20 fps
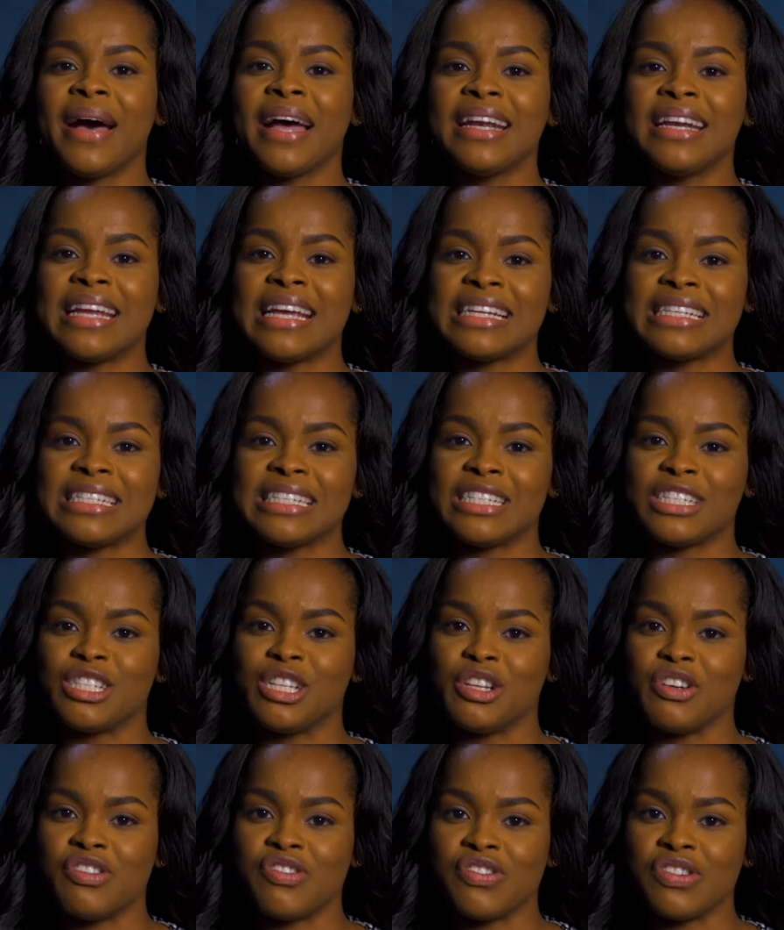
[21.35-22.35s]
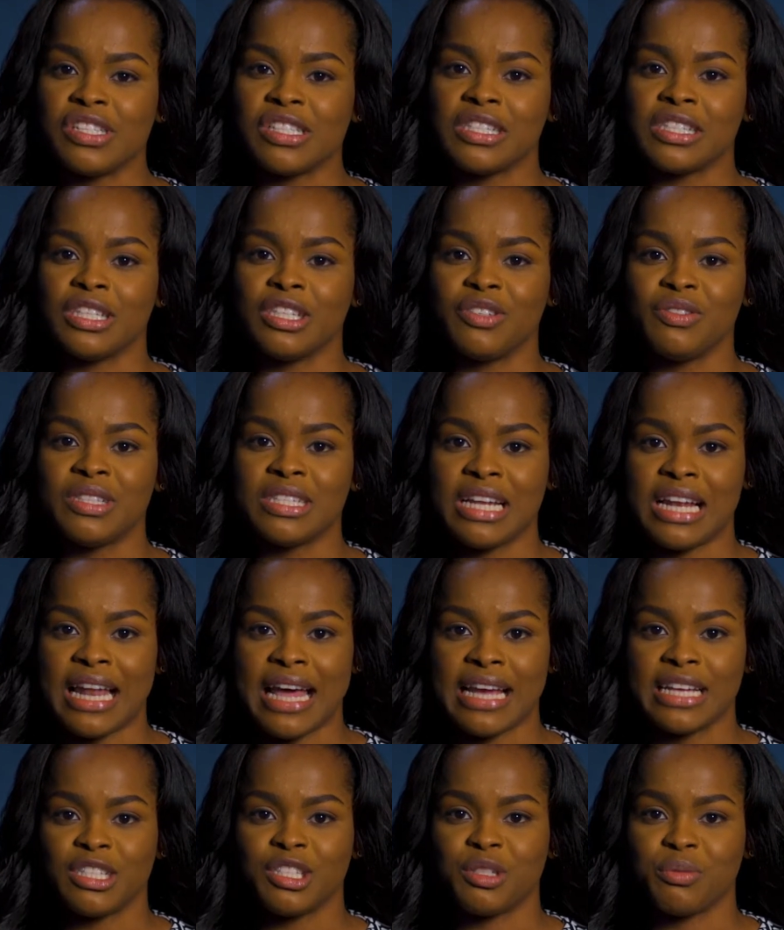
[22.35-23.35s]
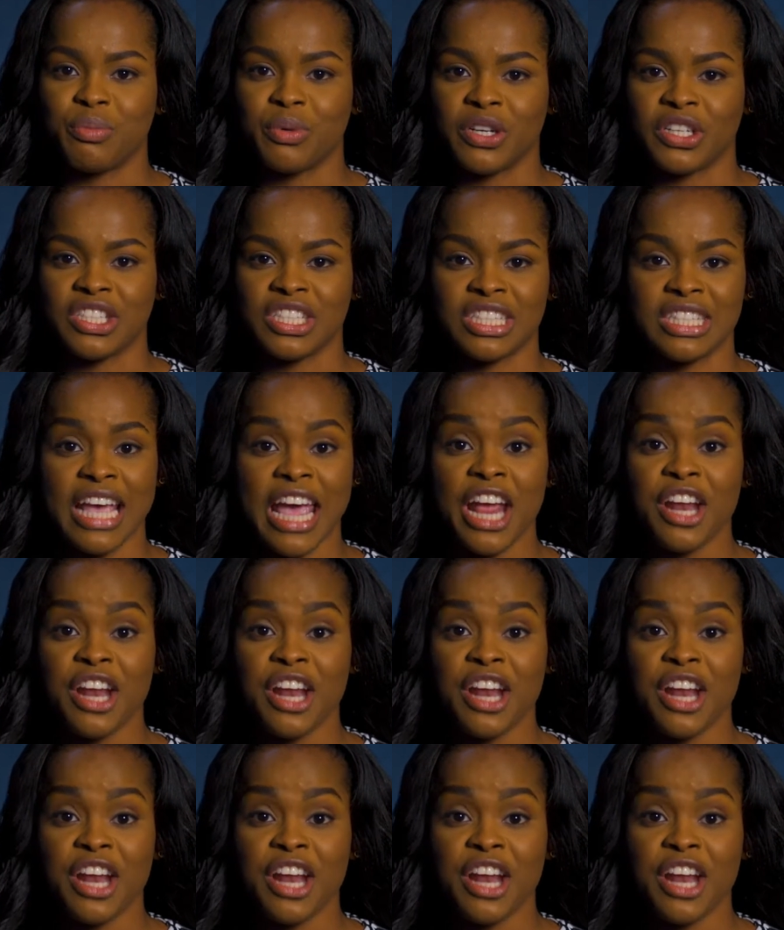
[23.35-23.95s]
Bad debt is loans utilized to purchase